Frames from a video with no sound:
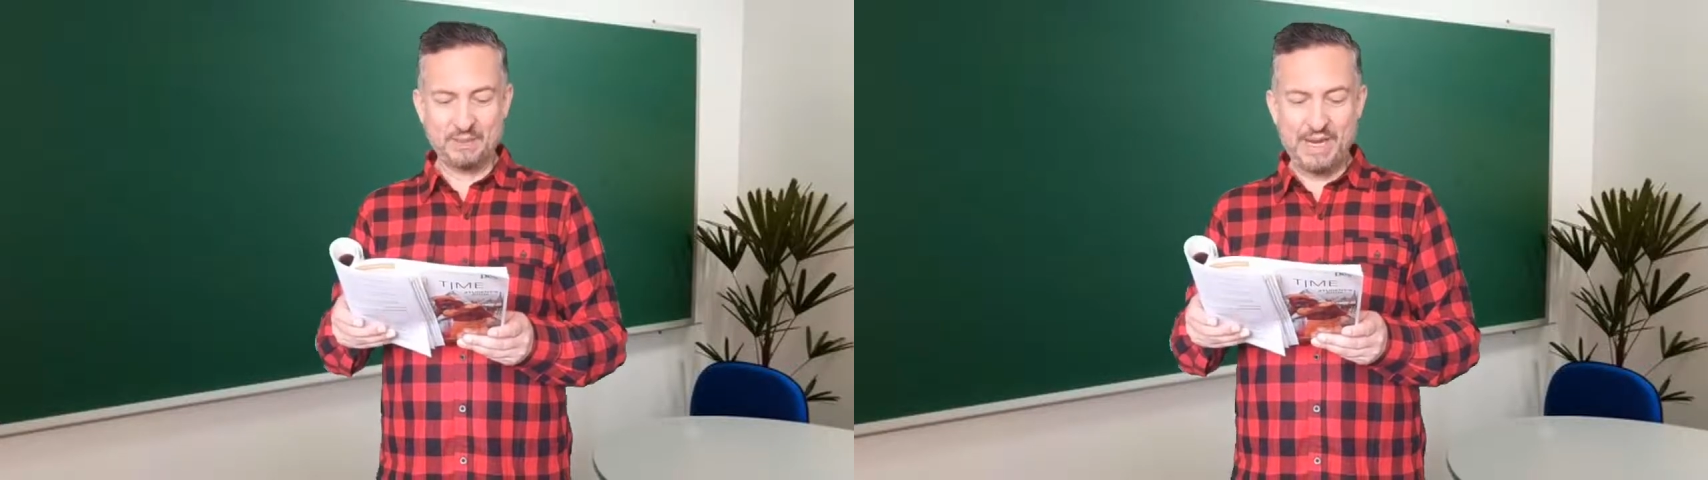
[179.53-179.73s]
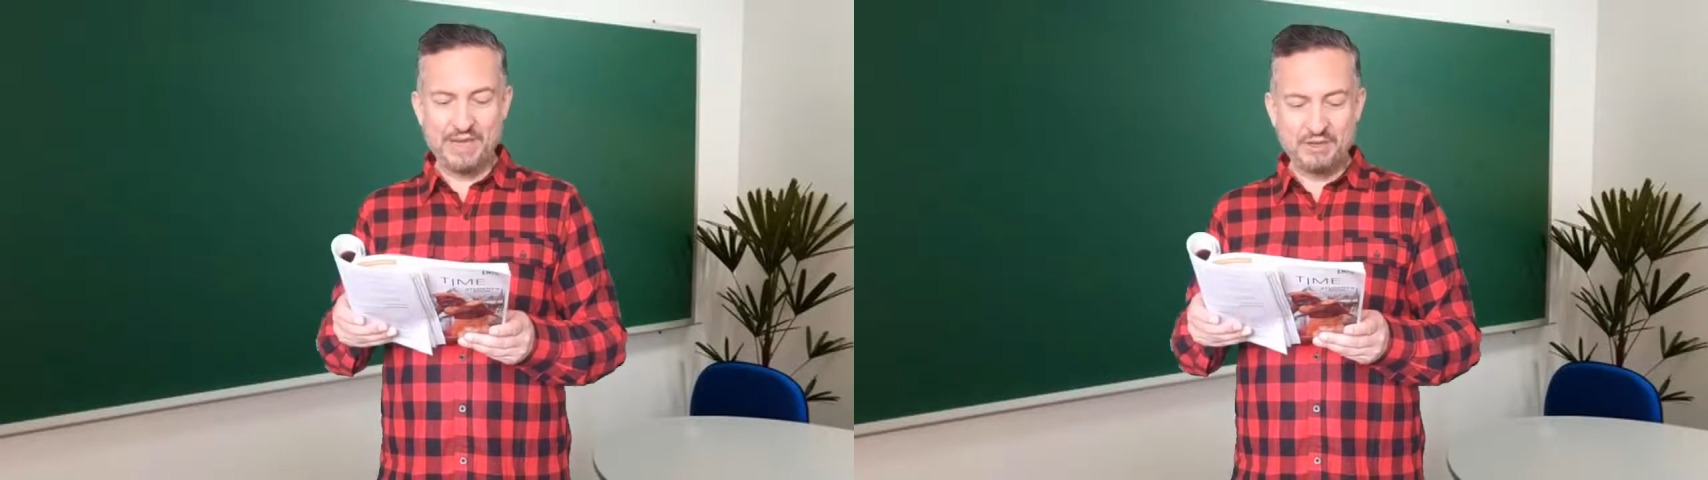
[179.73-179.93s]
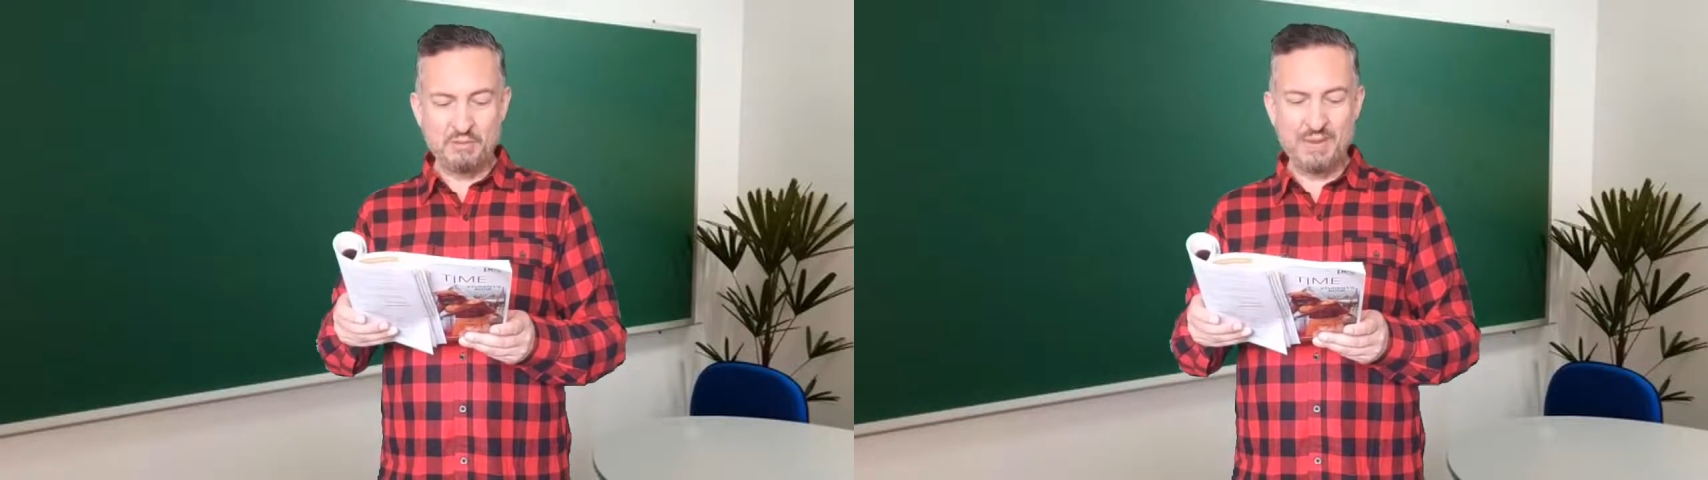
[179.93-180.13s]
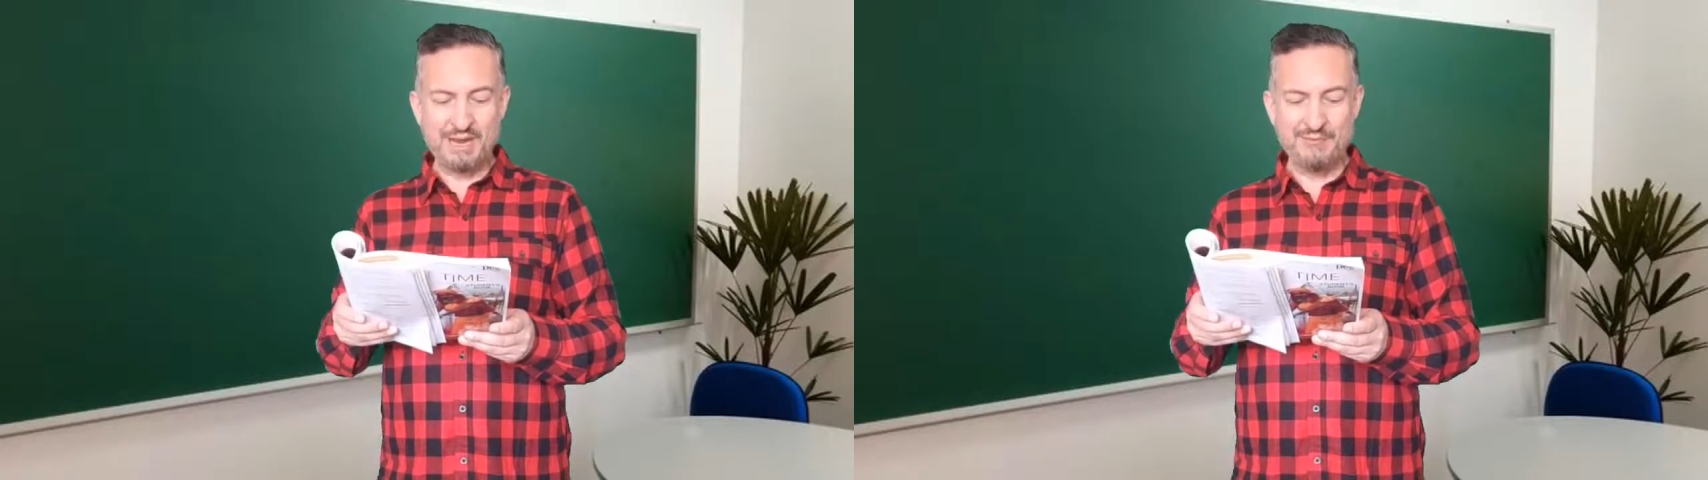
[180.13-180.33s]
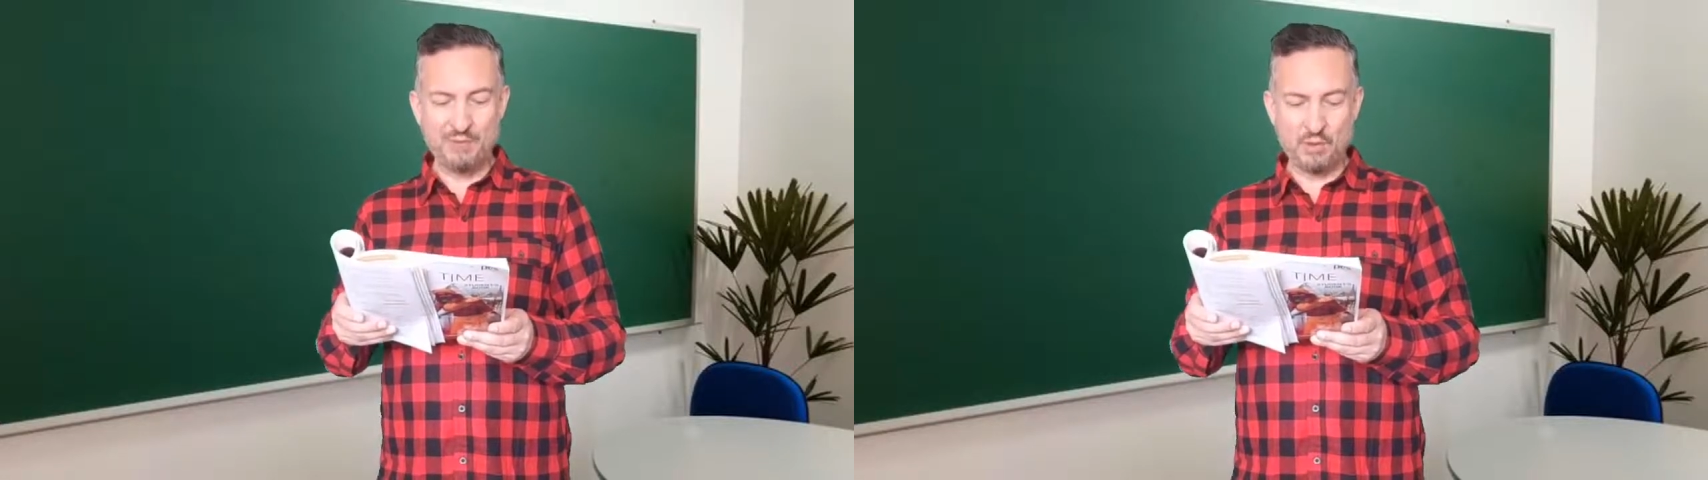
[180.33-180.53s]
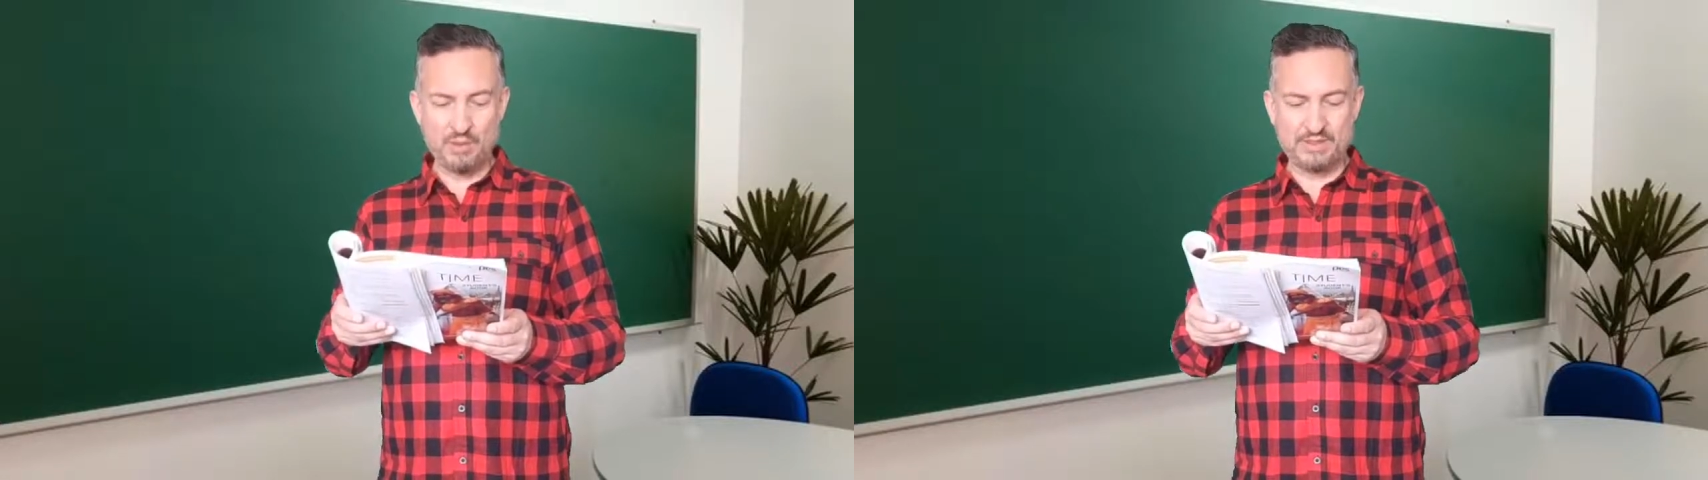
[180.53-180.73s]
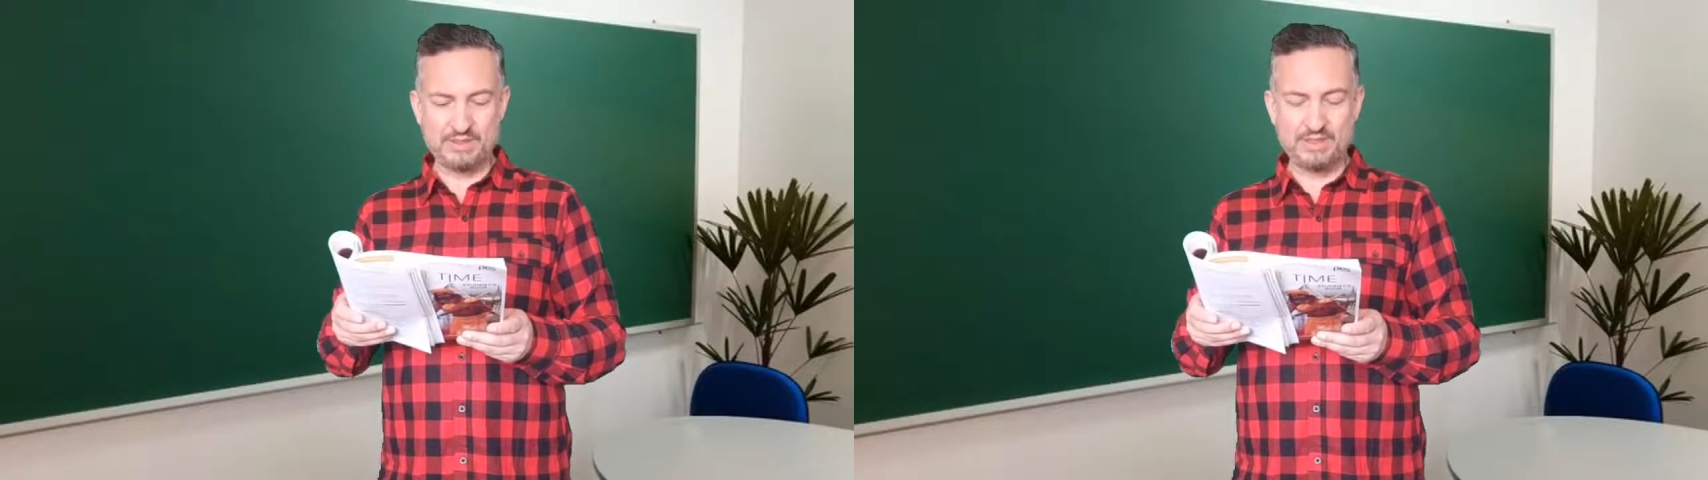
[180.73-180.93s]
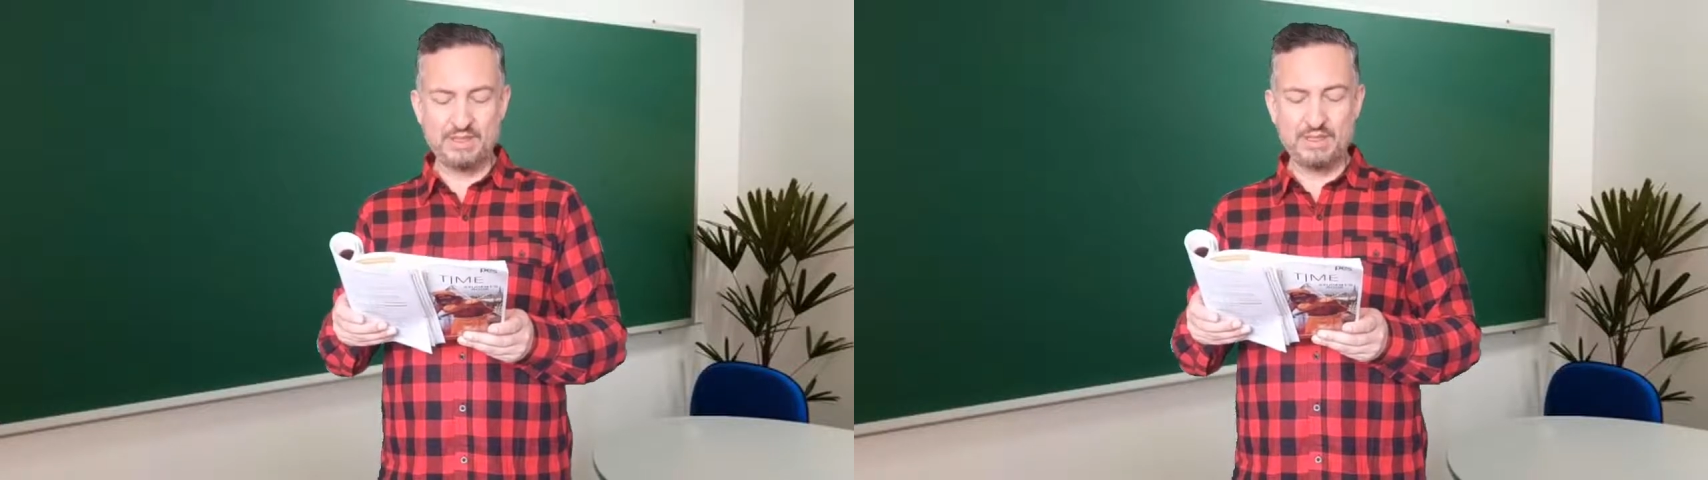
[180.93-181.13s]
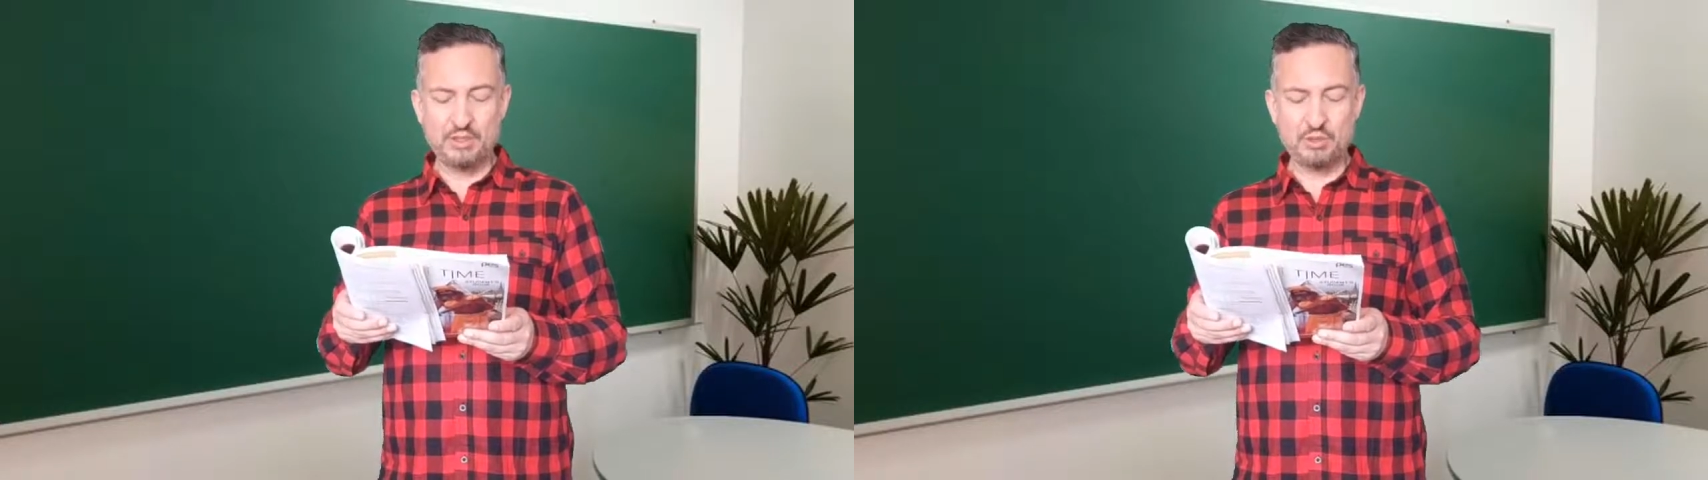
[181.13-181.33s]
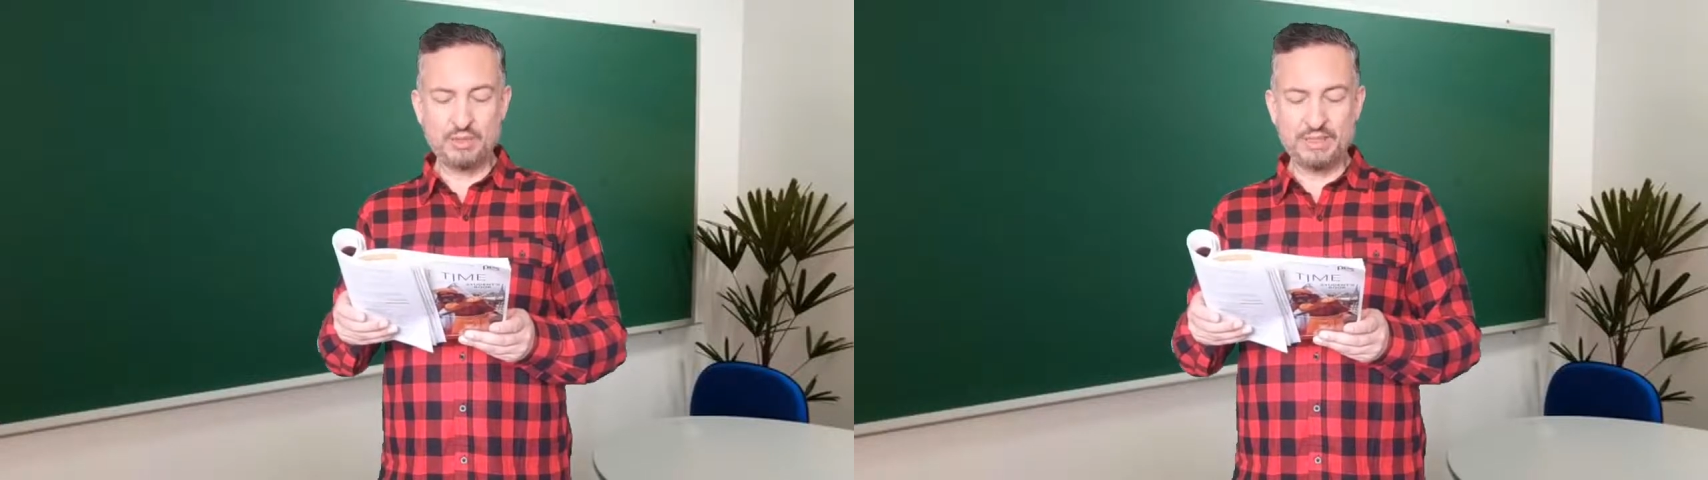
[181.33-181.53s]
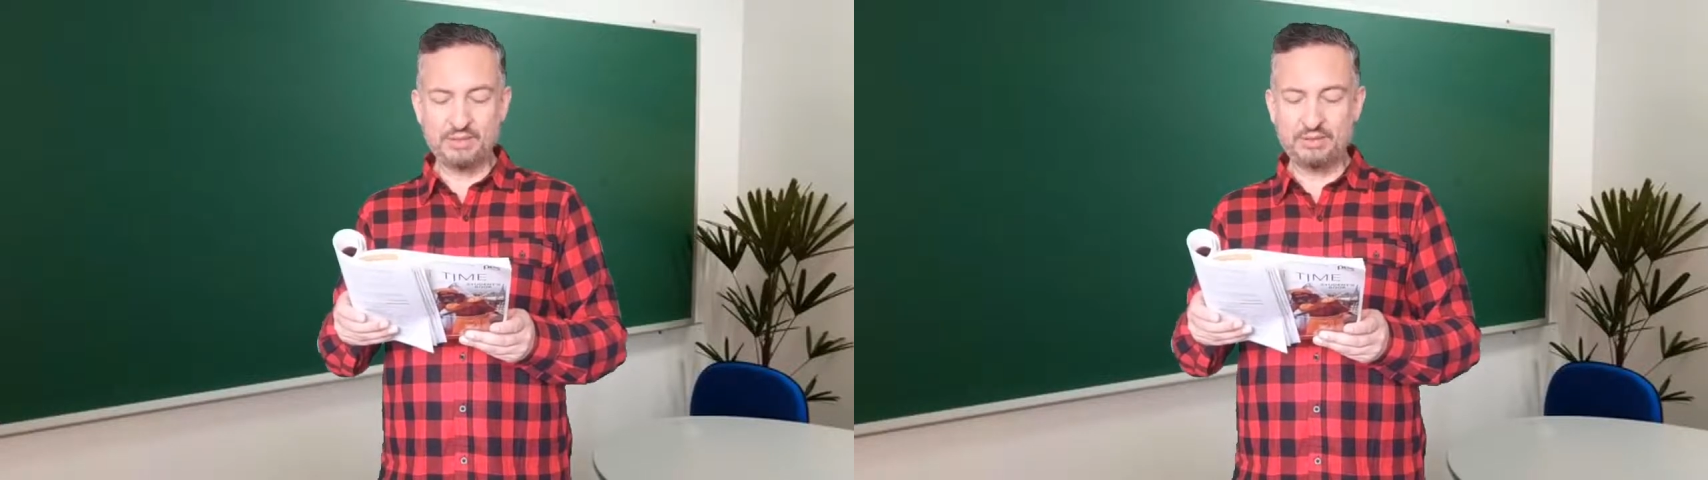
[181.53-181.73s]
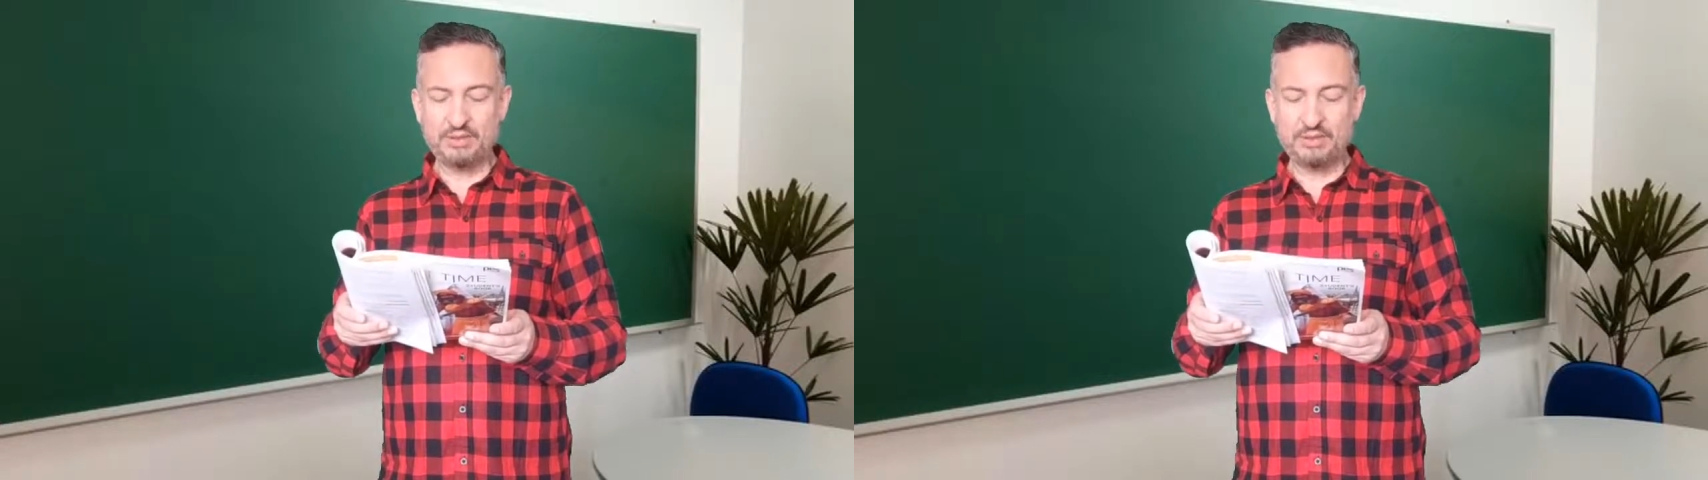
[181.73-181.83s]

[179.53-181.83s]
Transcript: To enter by force, usually to